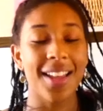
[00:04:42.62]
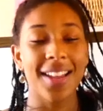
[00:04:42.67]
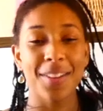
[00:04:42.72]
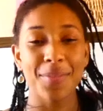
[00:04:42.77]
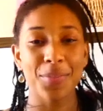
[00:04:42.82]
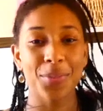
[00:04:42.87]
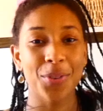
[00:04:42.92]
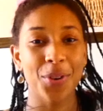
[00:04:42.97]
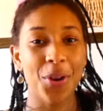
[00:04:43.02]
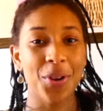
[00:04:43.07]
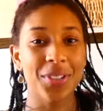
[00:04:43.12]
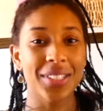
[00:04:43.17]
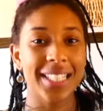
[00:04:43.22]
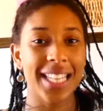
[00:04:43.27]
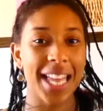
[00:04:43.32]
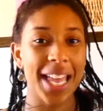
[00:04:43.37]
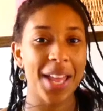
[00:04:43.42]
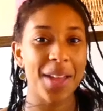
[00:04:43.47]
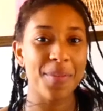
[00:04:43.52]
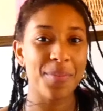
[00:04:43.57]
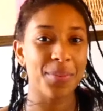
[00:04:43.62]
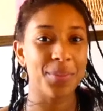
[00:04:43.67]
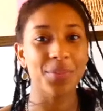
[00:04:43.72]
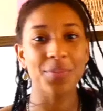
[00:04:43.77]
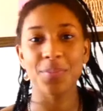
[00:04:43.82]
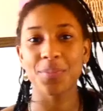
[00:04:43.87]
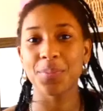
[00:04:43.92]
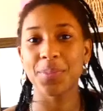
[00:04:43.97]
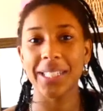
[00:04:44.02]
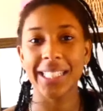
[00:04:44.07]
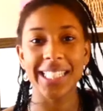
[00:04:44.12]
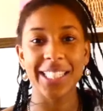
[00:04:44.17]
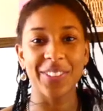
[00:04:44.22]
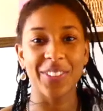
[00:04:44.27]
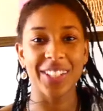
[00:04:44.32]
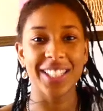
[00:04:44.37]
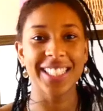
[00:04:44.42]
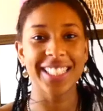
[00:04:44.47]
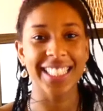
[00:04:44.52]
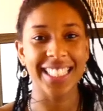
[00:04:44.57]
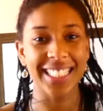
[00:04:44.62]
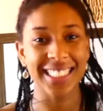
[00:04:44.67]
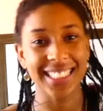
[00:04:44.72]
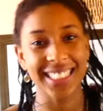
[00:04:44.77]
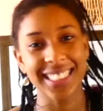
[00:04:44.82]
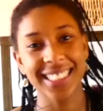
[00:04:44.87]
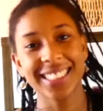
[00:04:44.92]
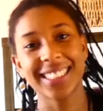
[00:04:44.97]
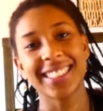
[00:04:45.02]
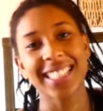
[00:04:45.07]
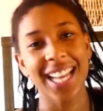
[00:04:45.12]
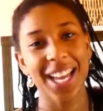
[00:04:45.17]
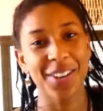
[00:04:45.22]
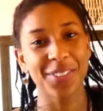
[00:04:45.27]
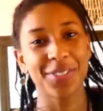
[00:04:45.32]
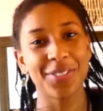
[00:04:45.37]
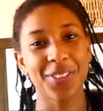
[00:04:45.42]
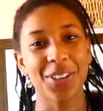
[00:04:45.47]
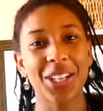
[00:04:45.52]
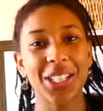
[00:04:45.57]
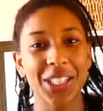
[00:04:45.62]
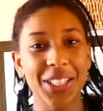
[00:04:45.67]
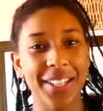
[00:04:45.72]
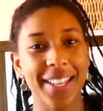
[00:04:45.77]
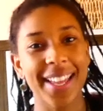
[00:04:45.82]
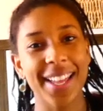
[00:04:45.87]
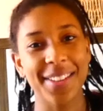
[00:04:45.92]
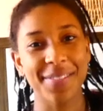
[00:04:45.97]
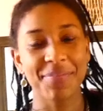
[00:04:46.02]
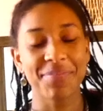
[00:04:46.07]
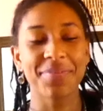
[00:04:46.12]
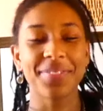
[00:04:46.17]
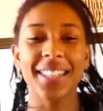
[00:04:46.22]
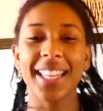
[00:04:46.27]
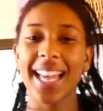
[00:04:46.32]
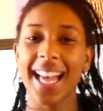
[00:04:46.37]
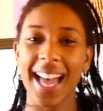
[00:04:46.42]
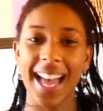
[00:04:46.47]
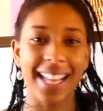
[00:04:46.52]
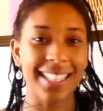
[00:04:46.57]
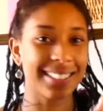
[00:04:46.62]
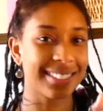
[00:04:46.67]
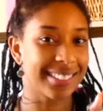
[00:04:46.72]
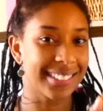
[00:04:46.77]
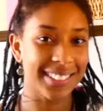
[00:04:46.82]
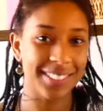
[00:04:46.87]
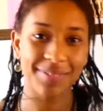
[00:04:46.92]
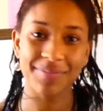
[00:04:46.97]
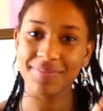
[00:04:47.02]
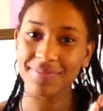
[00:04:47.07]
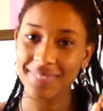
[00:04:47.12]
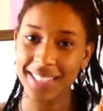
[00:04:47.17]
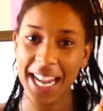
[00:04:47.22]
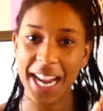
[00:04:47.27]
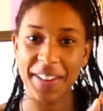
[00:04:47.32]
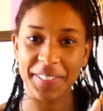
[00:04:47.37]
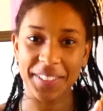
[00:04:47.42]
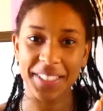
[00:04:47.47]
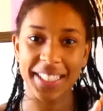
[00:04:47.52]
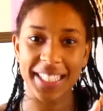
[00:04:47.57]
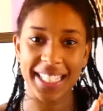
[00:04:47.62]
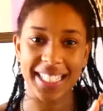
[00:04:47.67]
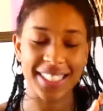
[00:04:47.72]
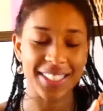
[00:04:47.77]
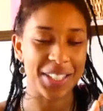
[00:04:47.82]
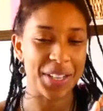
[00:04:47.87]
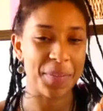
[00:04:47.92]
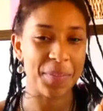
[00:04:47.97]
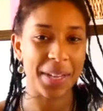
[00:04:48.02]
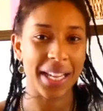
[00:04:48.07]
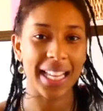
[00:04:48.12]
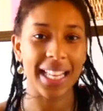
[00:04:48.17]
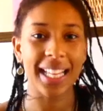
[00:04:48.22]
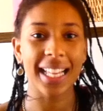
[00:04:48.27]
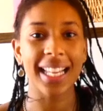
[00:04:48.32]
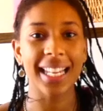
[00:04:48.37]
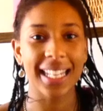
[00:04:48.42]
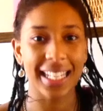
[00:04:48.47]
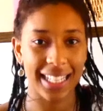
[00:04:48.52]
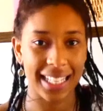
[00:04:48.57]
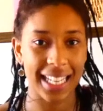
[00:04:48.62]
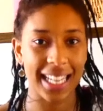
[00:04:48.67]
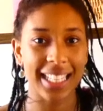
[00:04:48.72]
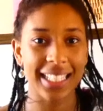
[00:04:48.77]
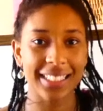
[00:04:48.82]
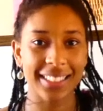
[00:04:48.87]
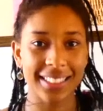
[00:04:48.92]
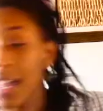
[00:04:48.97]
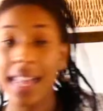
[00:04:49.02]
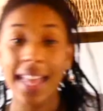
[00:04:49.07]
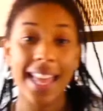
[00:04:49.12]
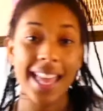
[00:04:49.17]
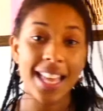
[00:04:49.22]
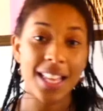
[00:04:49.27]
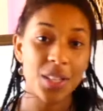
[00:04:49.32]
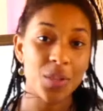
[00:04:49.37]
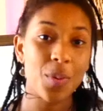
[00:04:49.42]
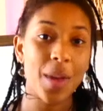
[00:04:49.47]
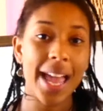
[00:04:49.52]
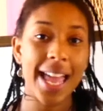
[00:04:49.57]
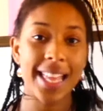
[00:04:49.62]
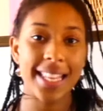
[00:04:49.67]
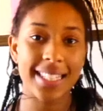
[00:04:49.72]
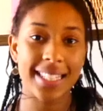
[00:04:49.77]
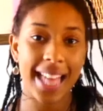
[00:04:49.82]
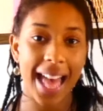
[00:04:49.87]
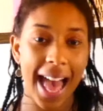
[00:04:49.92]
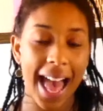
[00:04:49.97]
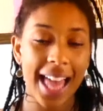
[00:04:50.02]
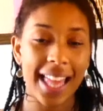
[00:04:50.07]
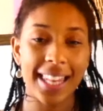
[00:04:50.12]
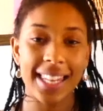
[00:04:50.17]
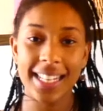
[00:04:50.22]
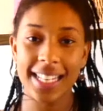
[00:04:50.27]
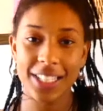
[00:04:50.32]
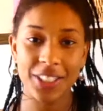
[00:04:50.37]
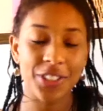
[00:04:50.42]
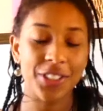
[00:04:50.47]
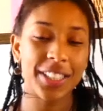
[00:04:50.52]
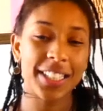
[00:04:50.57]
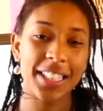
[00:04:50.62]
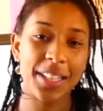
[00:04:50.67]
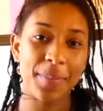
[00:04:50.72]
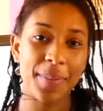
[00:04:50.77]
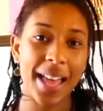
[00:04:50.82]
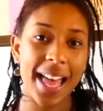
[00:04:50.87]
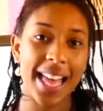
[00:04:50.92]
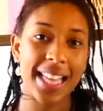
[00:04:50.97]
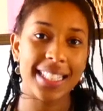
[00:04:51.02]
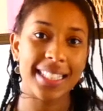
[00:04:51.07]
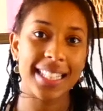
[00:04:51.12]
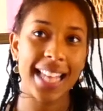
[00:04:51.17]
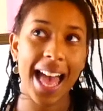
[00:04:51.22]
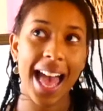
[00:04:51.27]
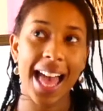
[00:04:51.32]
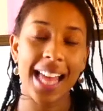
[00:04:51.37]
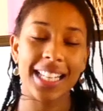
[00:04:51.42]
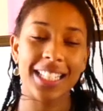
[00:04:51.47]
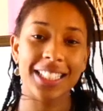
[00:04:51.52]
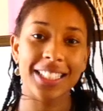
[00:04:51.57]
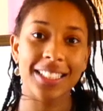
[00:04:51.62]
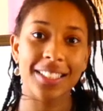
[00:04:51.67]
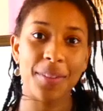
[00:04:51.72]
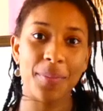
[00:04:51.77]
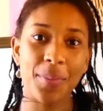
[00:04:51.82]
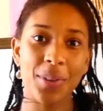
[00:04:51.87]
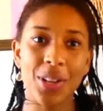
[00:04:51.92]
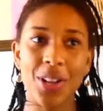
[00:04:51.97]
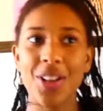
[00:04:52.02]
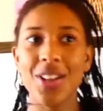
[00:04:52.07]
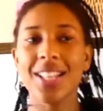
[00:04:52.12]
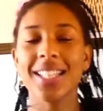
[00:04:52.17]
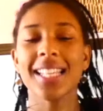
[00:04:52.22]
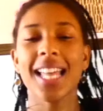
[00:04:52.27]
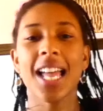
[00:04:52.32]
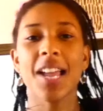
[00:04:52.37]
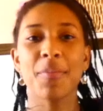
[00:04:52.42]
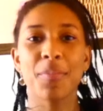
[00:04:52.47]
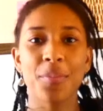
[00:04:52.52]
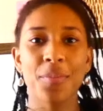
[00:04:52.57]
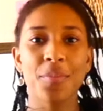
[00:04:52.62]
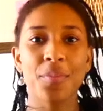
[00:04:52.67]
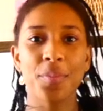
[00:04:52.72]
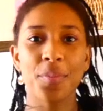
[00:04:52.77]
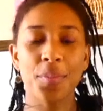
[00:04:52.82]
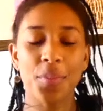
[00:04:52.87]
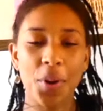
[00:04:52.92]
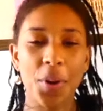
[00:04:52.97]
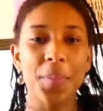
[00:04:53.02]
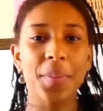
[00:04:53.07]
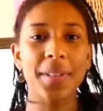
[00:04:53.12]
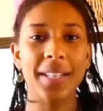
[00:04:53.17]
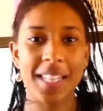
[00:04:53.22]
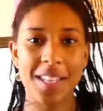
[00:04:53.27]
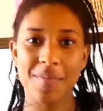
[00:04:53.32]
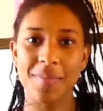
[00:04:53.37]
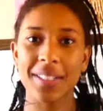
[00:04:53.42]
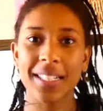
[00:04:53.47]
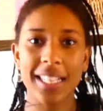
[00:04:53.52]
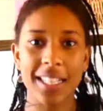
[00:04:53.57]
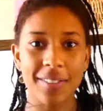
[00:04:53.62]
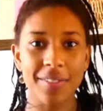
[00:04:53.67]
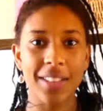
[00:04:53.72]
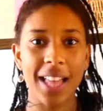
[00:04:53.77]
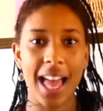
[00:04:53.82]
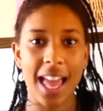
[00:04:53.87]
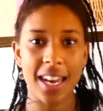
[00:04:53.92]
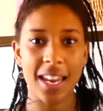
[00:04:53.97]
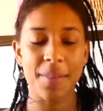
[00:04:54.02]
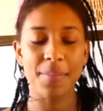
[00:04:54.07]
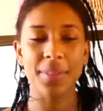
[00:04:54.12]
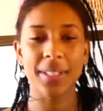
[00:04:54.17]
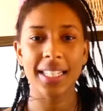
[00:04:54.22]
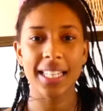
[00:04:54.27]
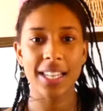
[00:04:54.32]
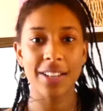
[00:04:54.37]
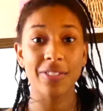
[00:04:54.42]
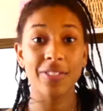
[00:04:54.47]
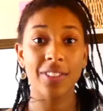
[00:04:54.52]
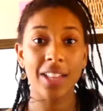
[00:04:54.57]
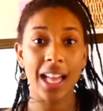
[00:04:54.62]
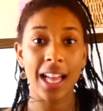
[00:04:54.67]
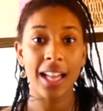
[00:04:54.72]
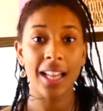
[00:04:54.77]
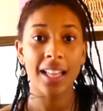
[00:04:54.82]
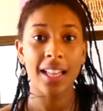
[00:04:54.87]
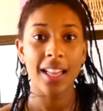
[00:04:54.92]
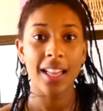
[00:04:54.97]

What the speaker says: pro tip, believe in Jesus and follow him, and everything's gonna be lit. His way is literally the best, and because I properly believe that, and I believe that